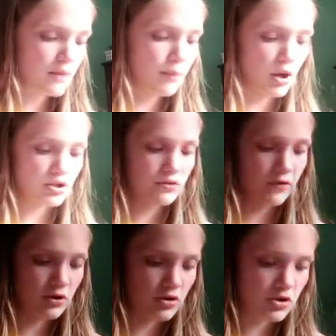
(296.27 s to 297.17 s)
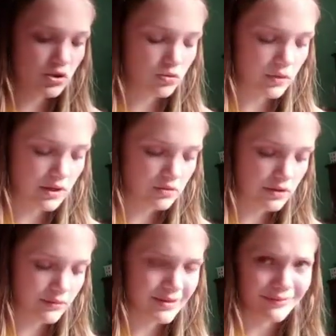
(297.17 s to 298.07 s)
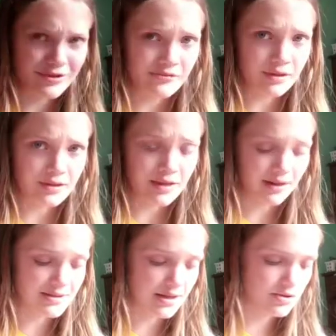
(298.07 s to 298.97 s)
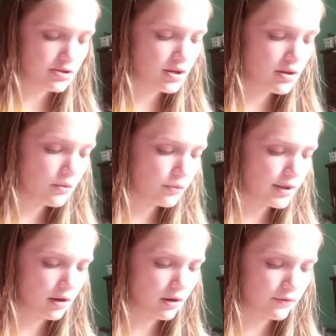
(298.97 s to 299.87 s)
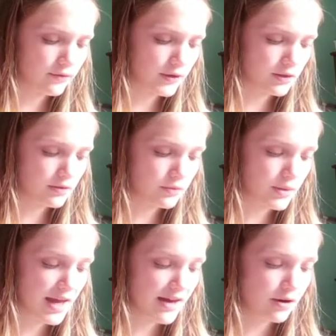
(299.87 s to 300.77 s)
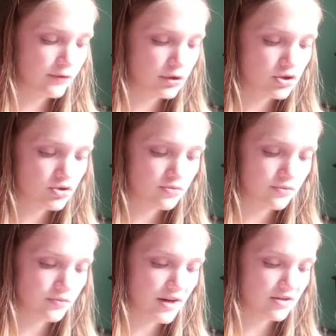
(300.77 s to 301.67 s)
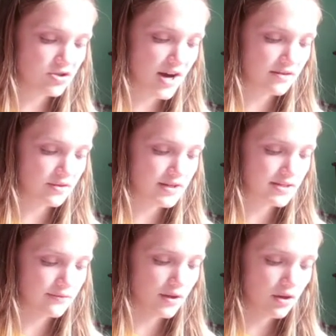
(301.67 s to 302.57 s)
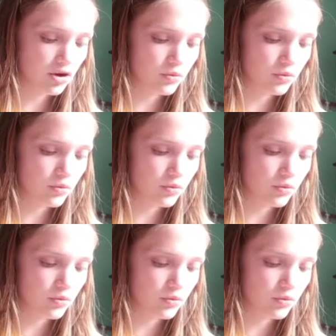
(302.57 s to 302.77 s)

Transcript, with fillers: March 1st, 2021. I'm just reading the next entry. We are fir- we had our first r- track race of the year.